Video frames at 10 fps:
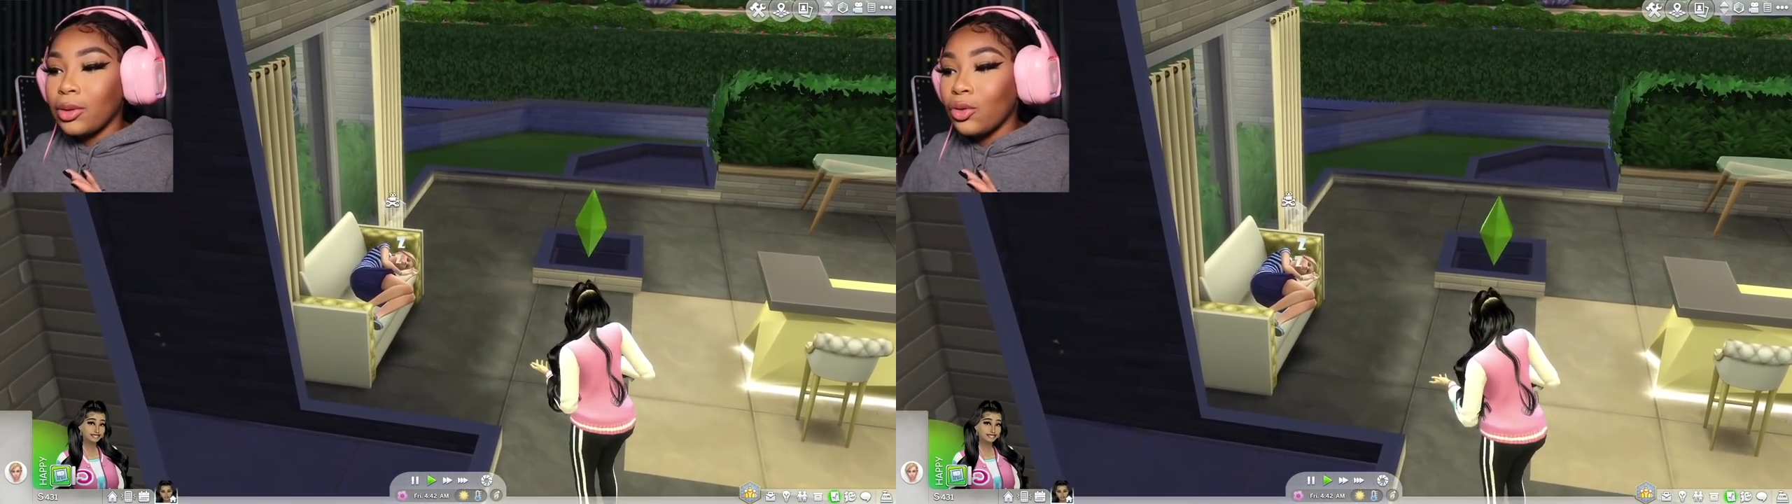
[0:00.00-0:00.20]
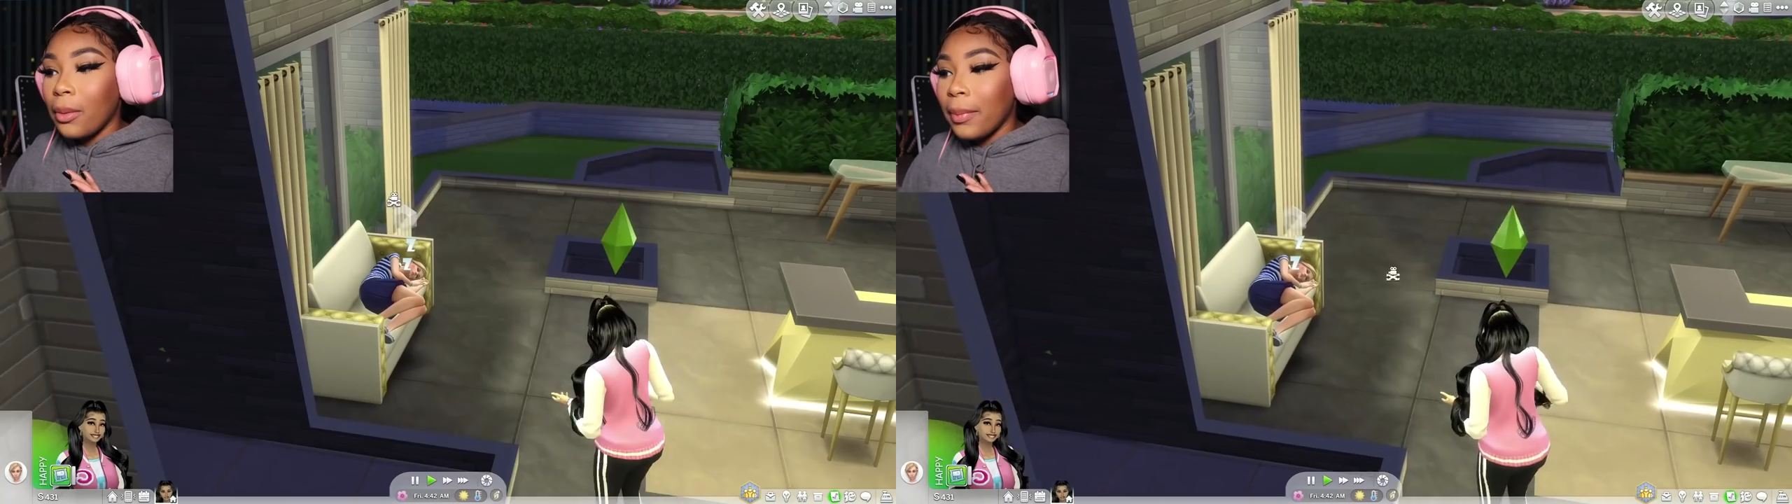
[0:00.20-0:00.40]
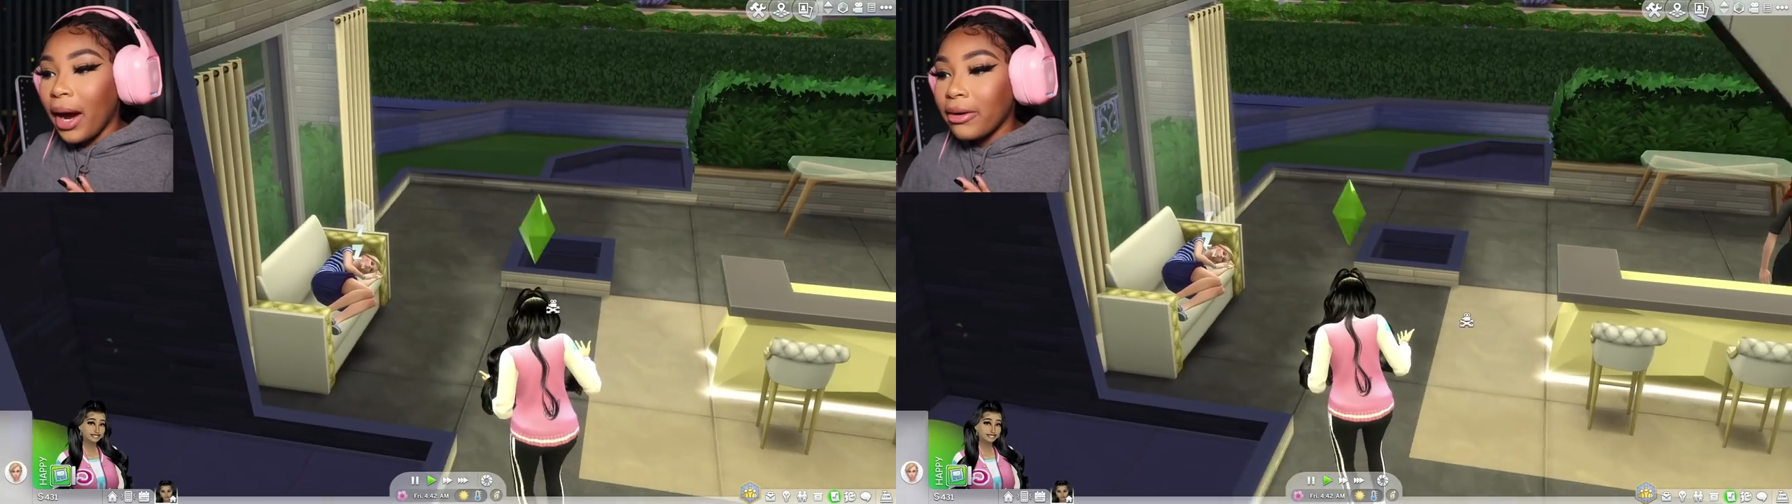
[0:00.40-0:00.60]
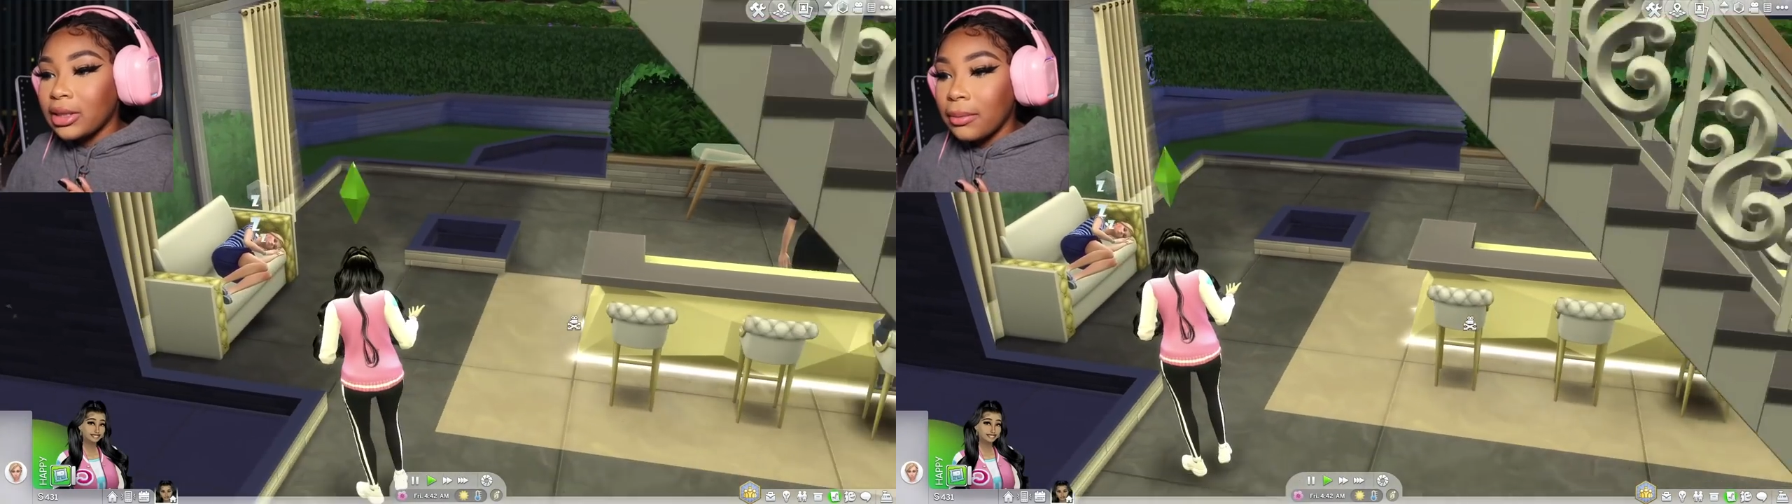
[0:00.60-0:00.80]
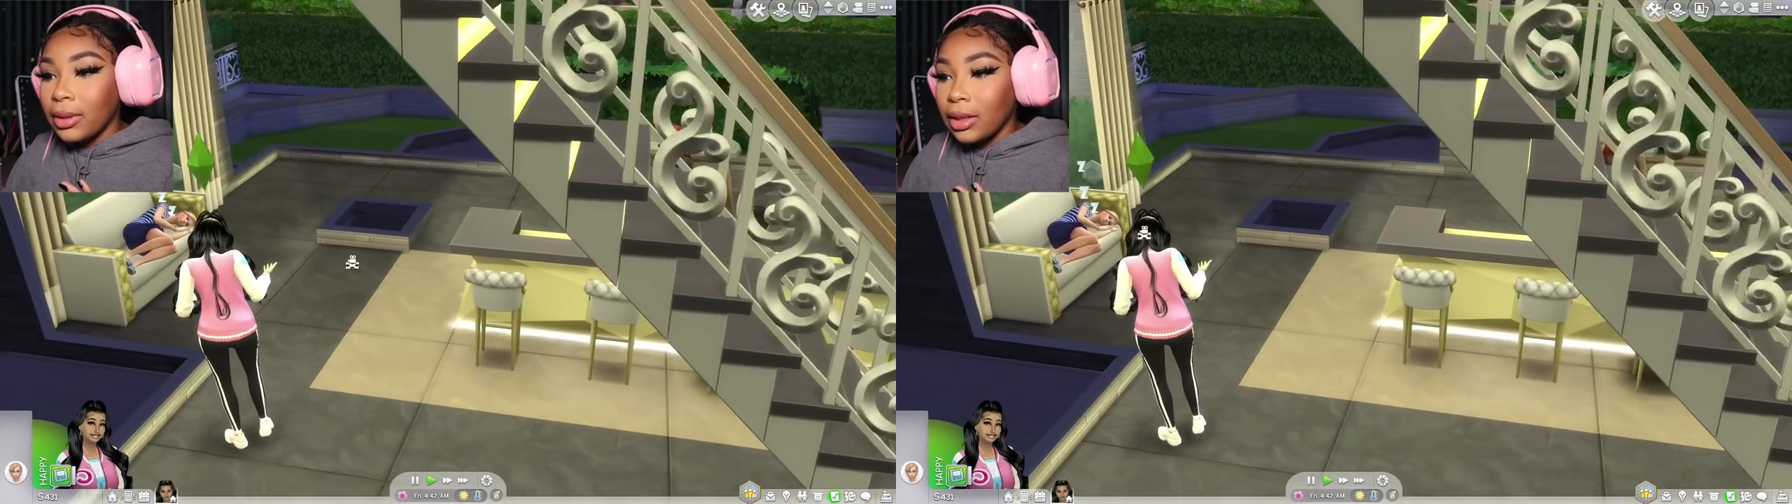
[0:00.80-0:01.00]
and you
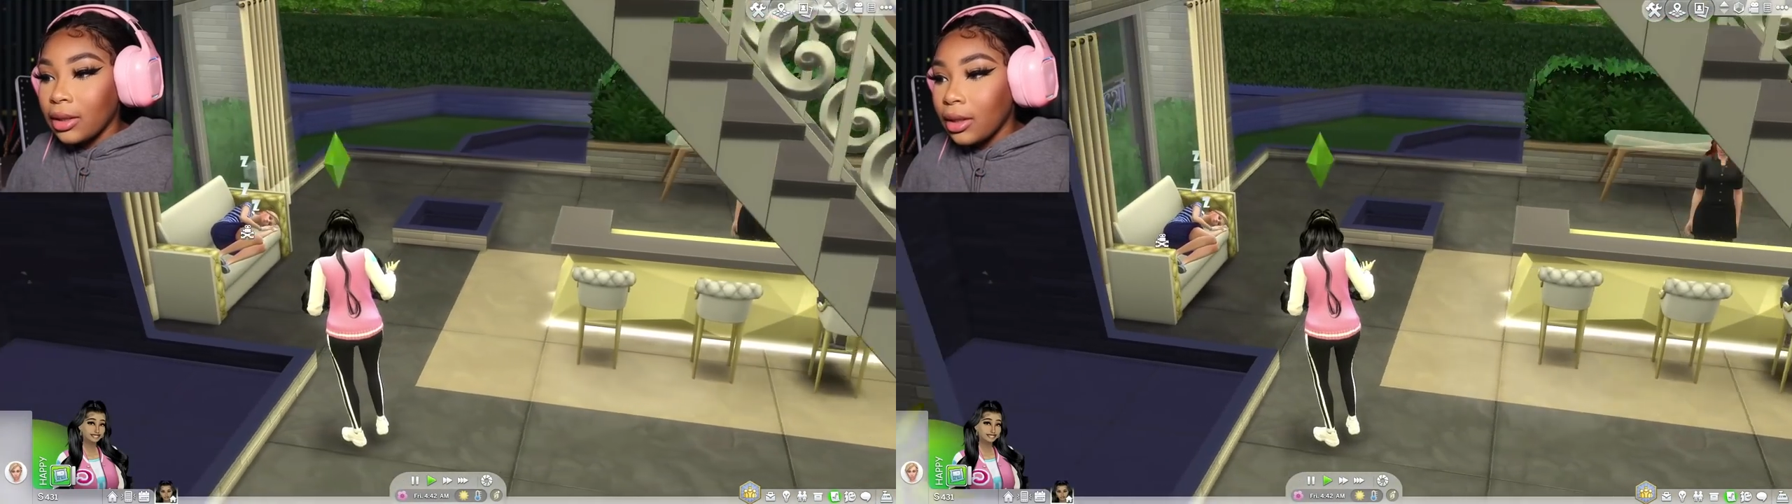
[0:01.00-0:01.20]
embarrassing me.